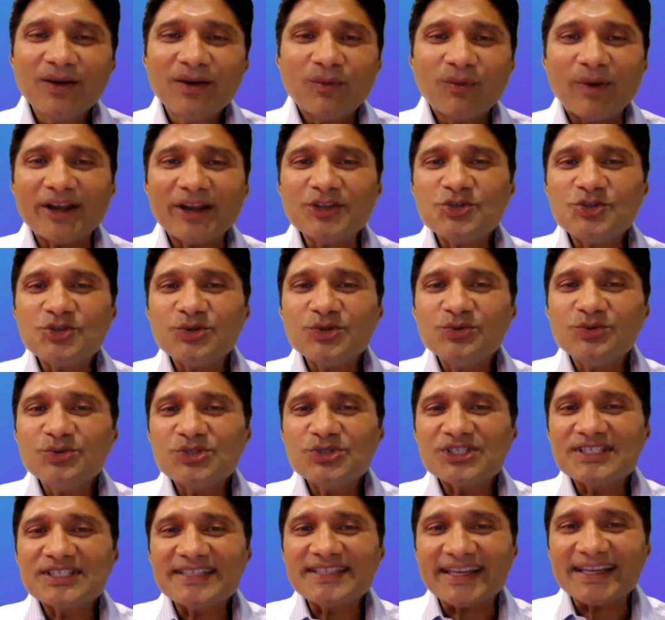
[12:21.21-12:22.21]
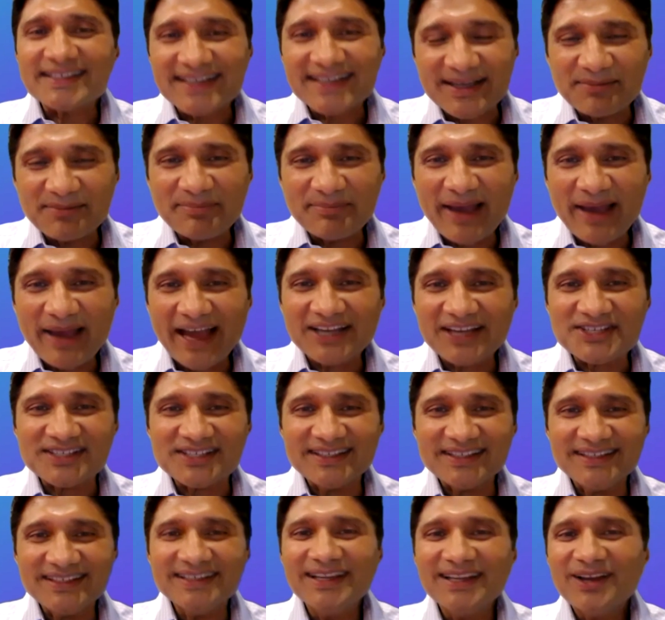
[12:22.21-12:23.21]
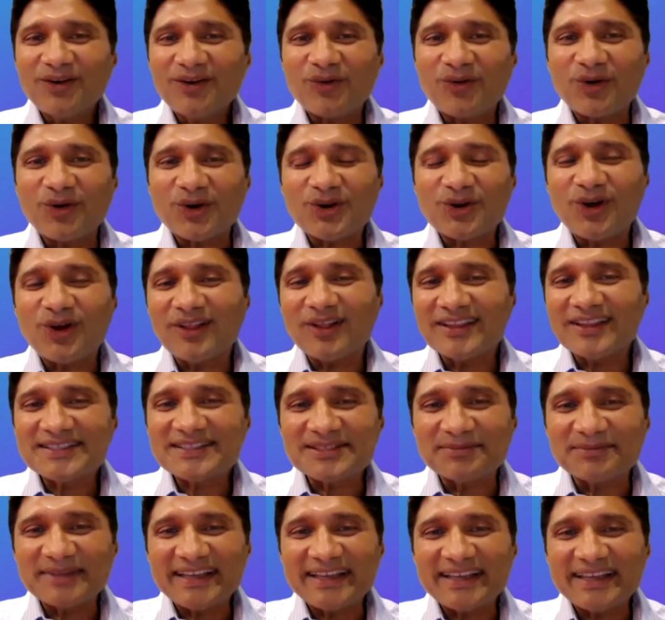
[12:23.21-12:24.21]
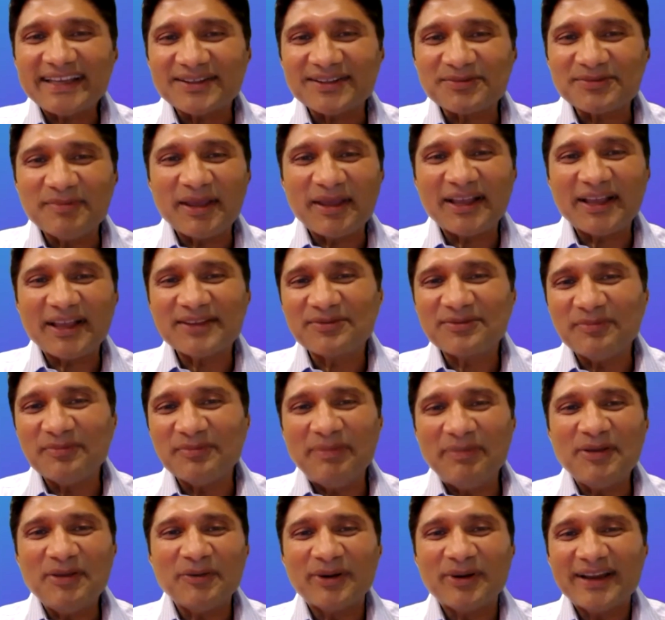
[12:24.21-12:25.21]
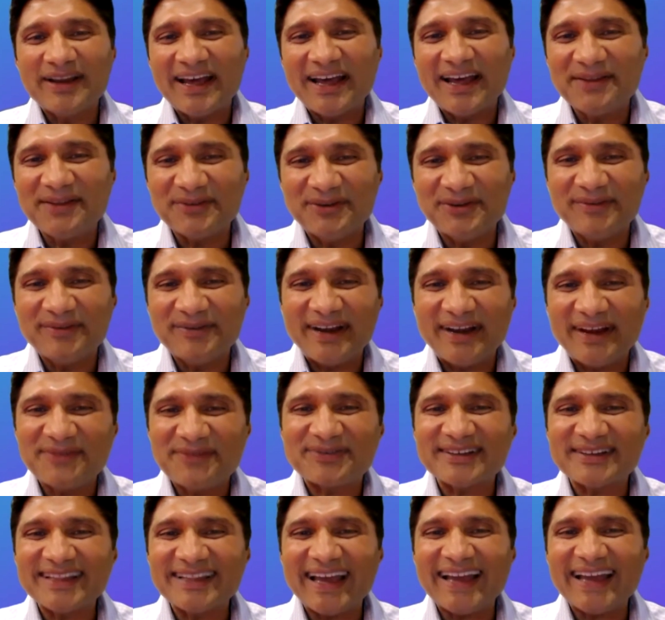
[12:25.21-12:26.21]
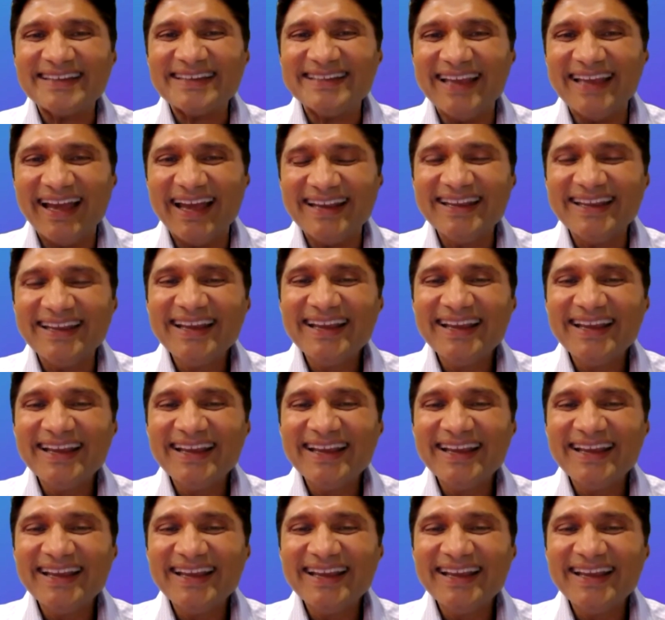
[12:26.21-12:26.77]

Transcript: Why don't you stick to compassion or call it something else? Because maybe we're not even ready for that yet.